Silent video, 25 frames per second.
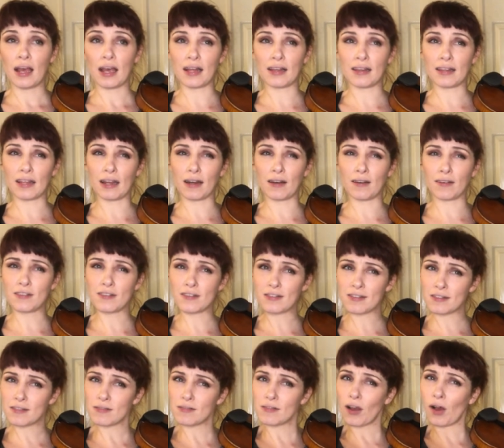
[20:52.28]
And then
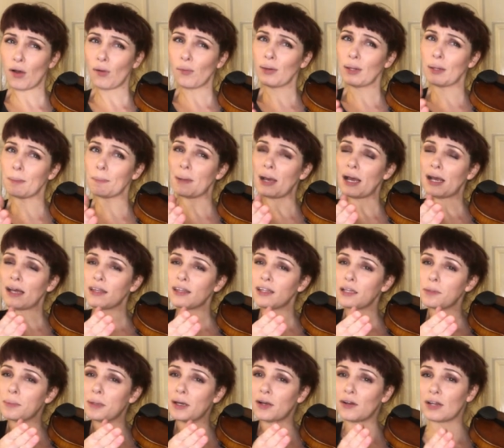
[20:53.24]
just holding back a
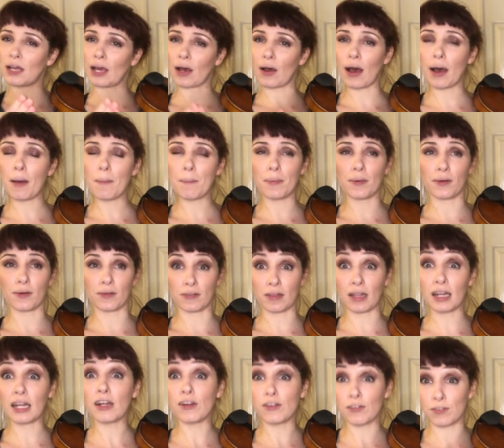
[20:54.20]
little bit on our up bows,
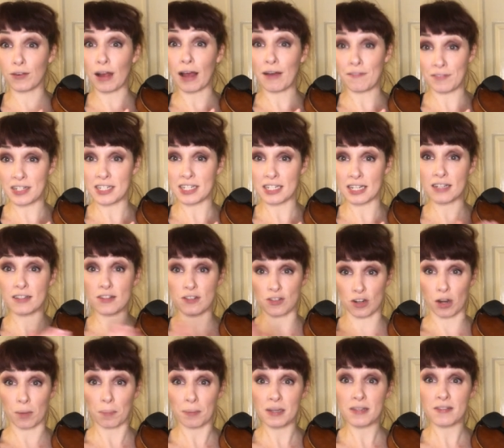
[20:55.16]
letting gravity
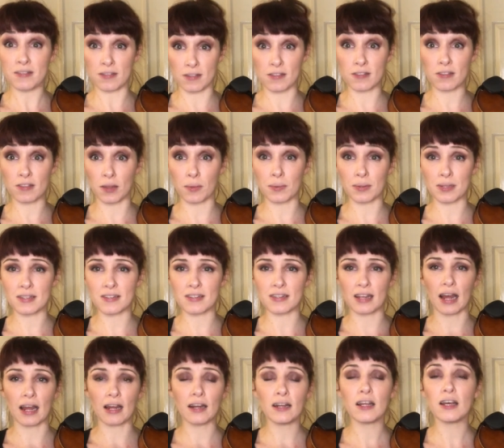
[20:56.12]
stop us and slow us
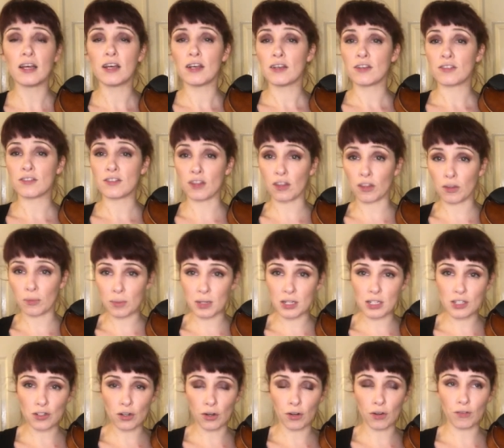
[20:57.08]
down so that we
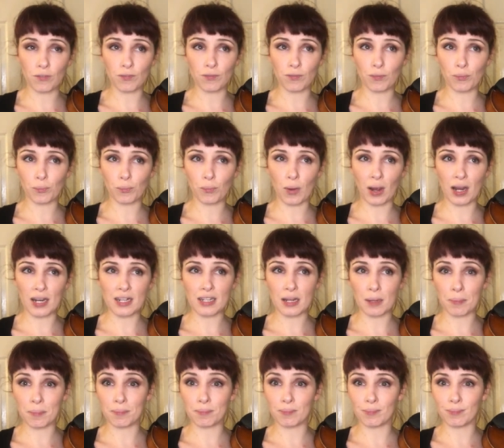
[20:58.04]
don't wind
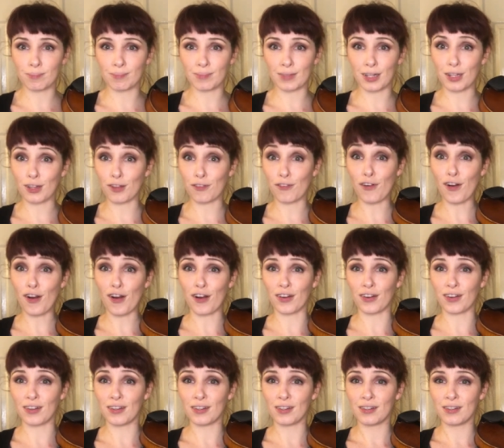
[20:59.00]
up at the
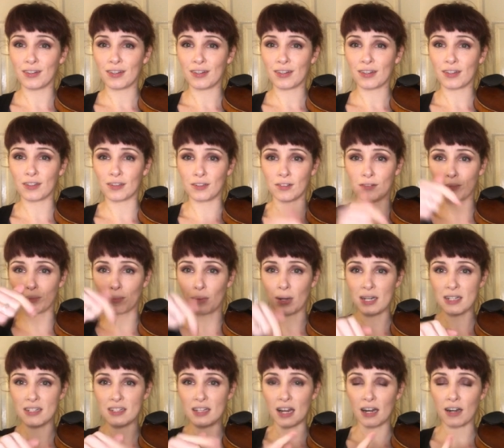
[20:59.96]
frog. Because
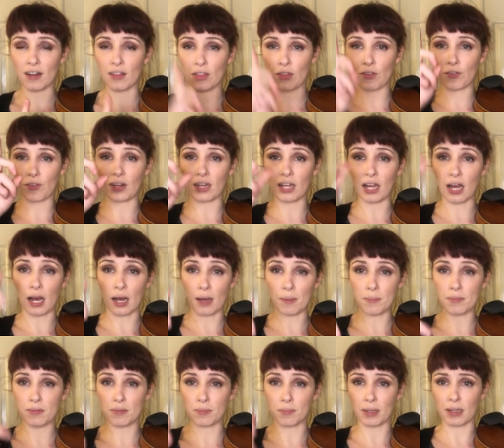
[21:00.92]
1 down and 3
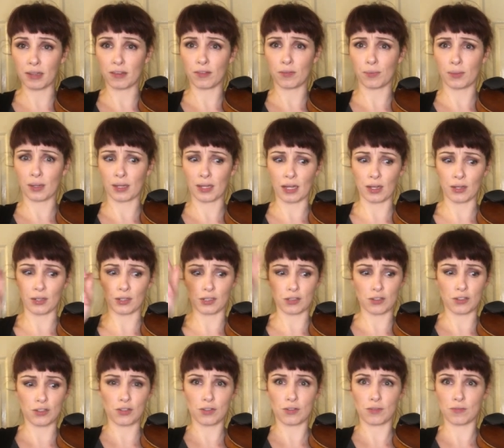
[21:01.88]
ups means we're going
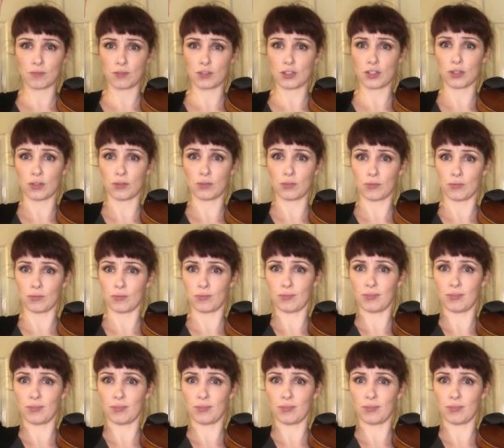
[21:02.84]
2.